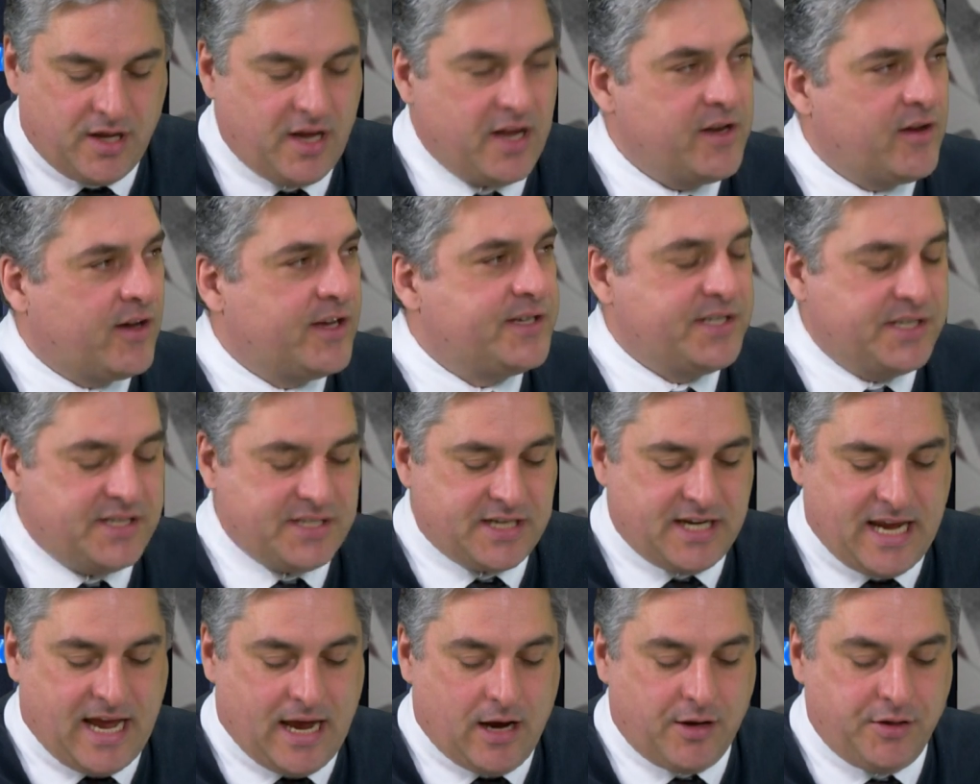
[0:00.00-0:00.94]
Nice to
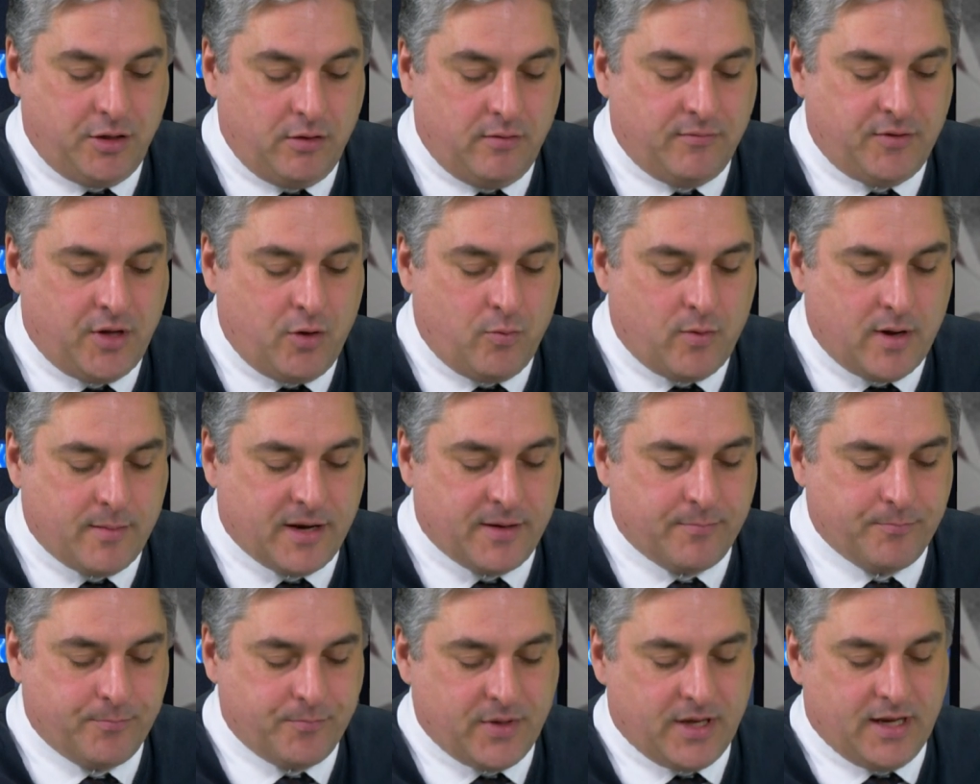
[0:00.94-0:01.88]
see how you view women.
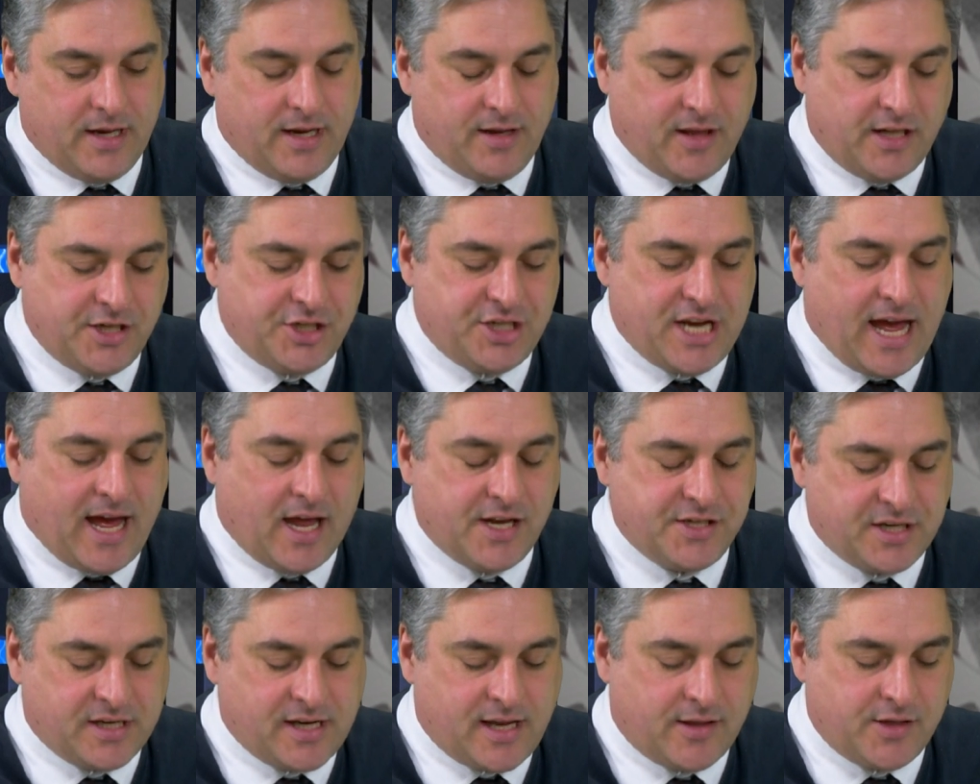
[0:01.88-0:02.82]
And then she
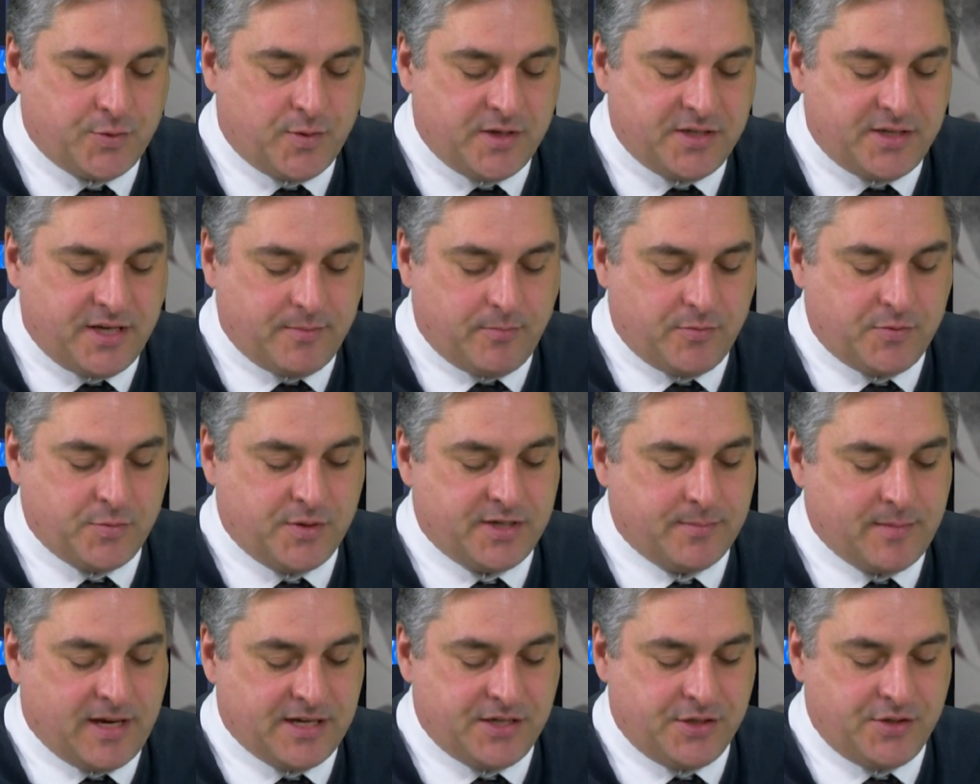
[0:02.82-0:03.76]
adds another Twitter, Twitter
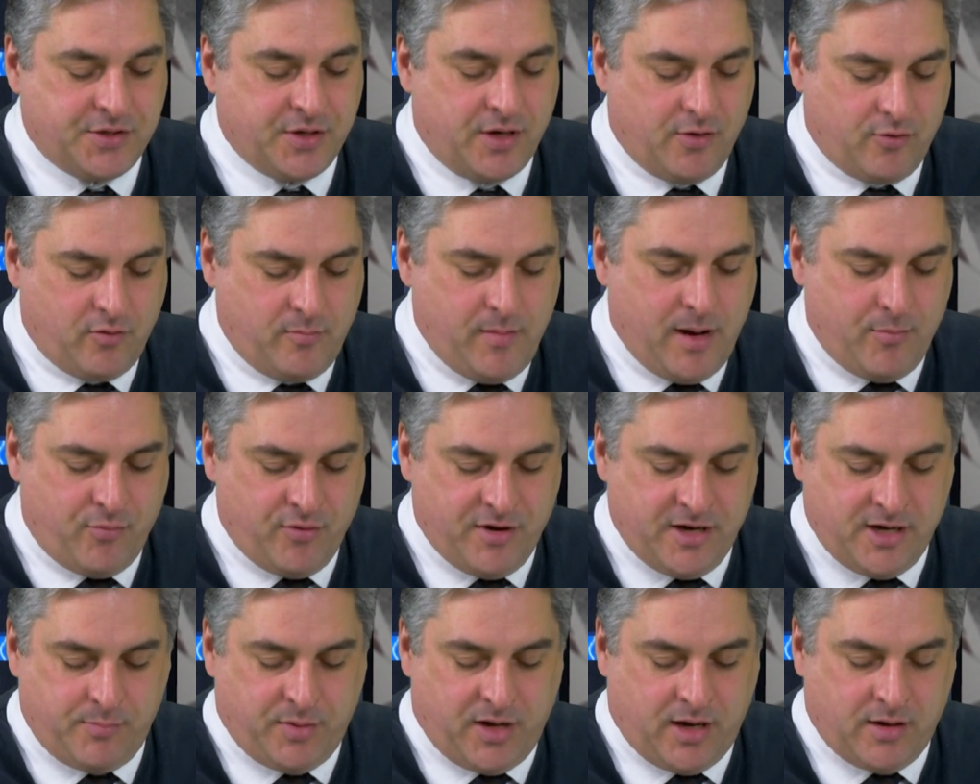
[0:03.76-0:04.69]
message, remember
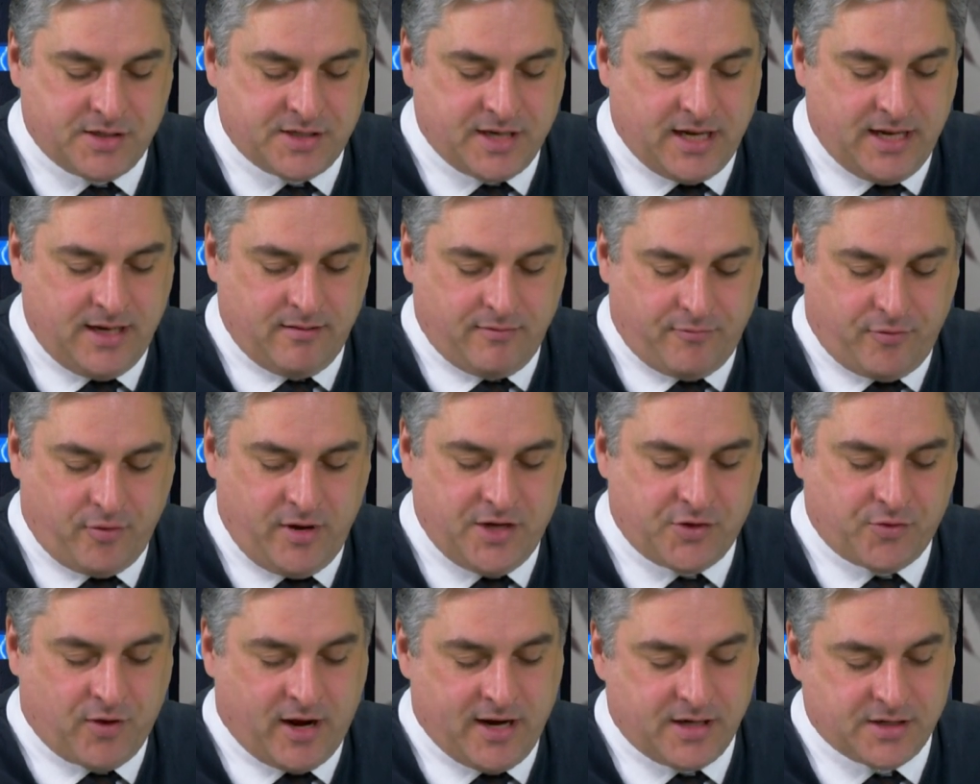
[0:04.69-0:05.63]
inner beauty, free
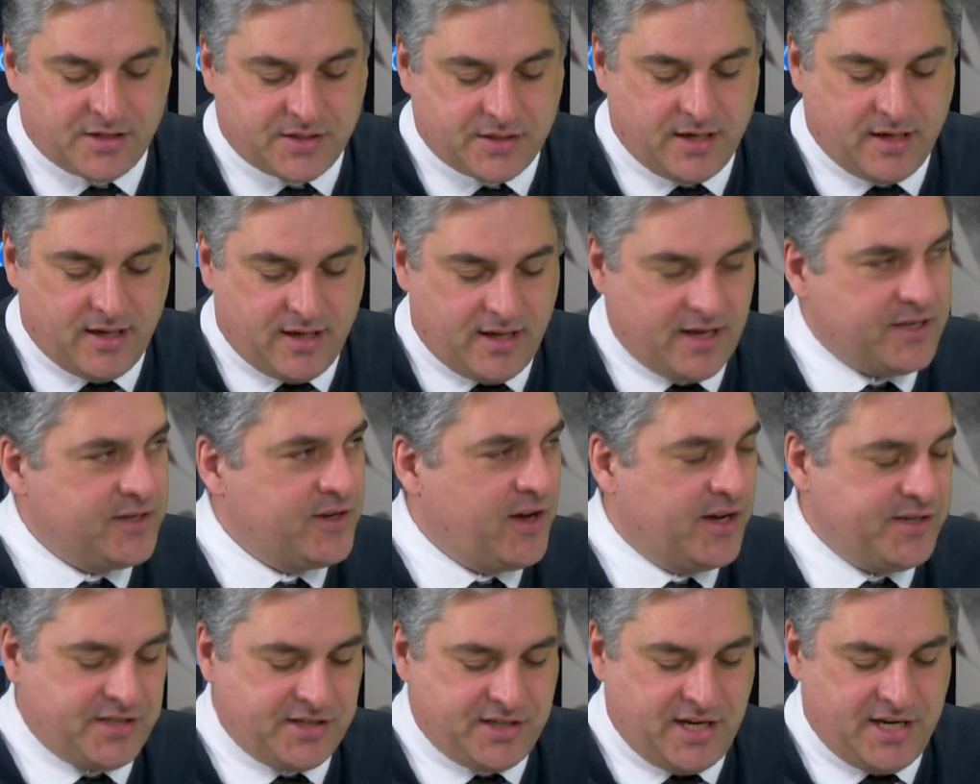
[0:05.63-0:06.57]
drinks.
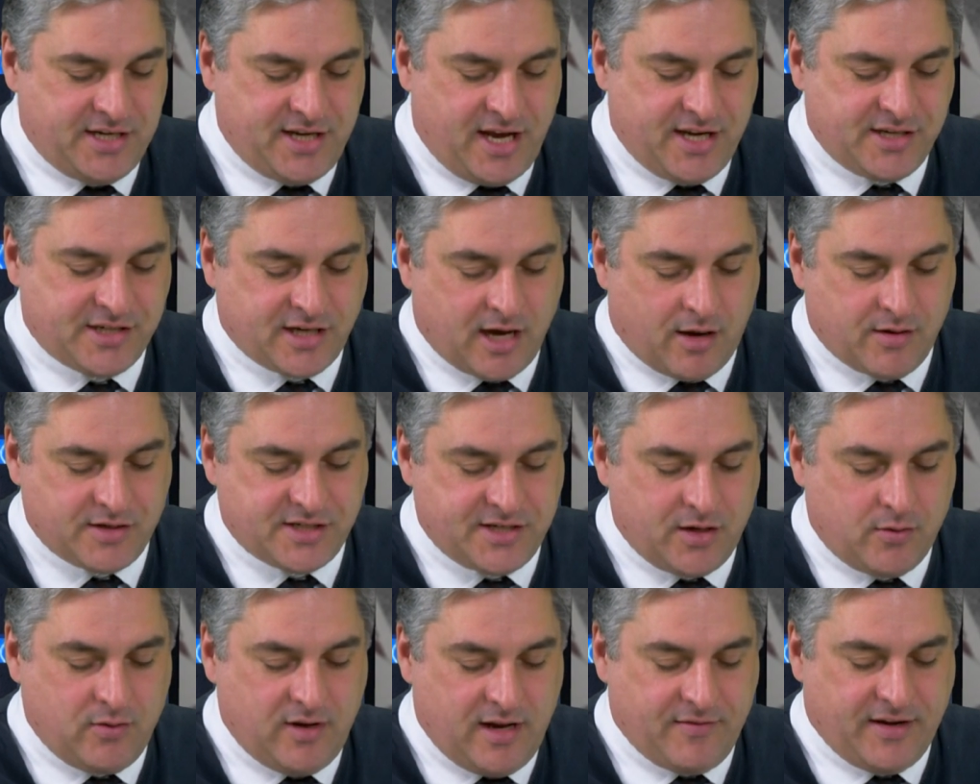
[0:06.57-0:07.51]
Nice to see Tesco is
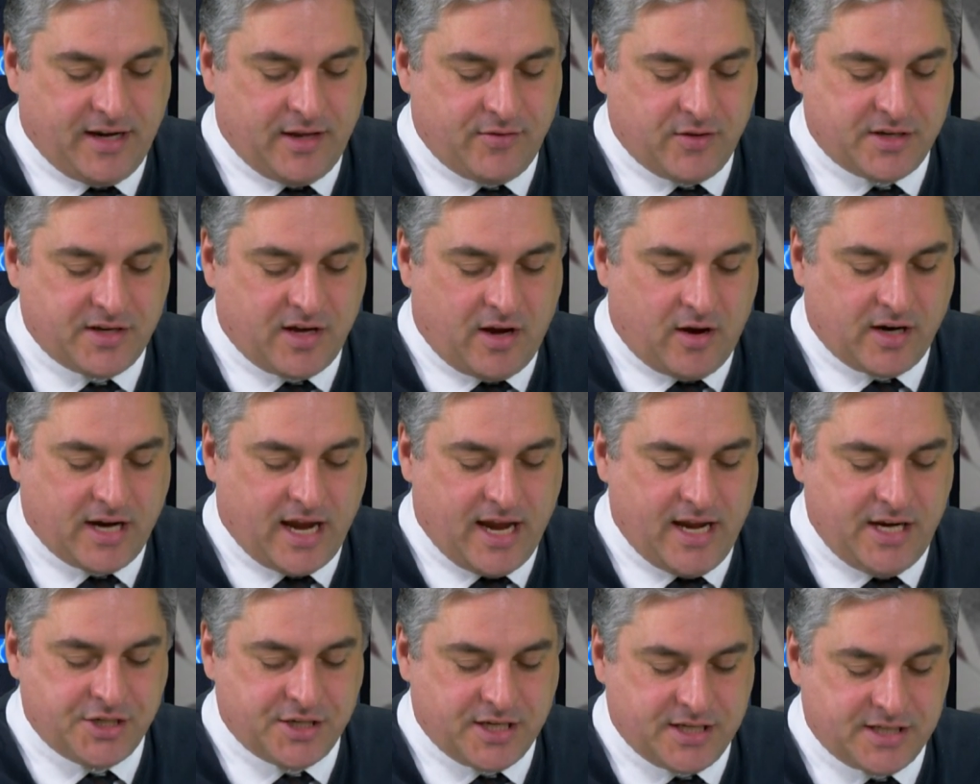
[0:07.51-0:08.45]
still living in the dark
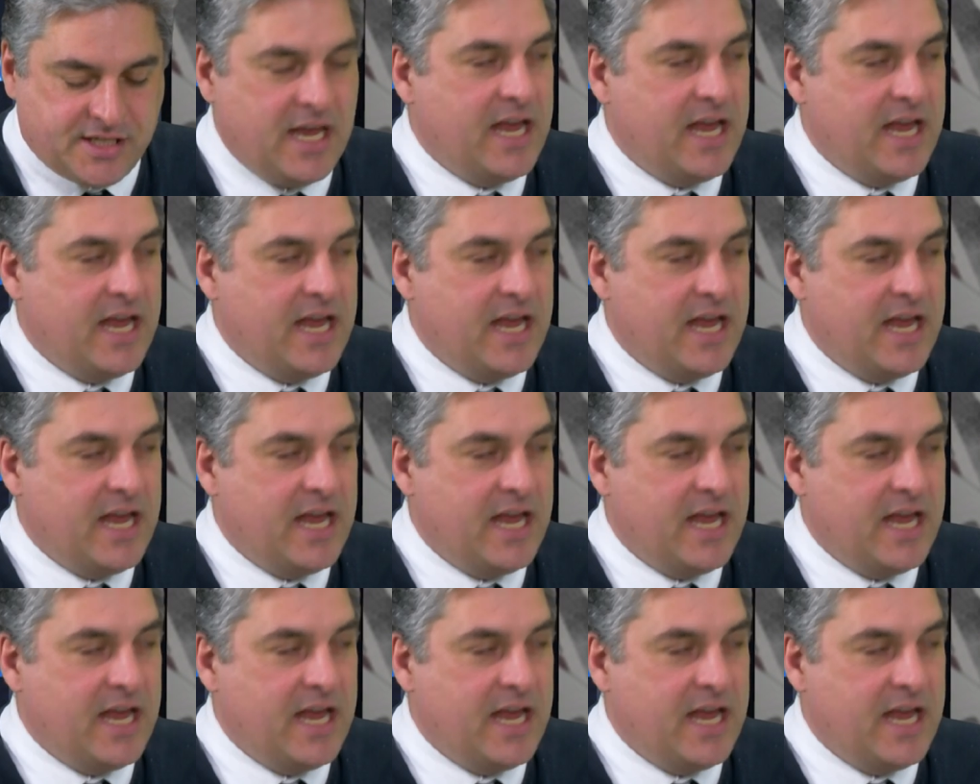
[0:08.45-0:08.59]
ages.